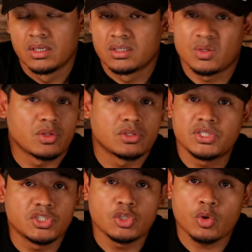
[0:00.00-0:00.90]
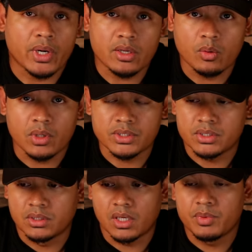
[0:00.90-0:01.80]
So this is a great
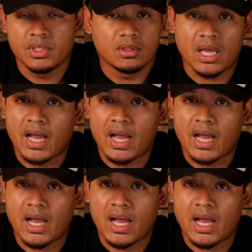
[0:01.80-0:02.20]
question. I mean,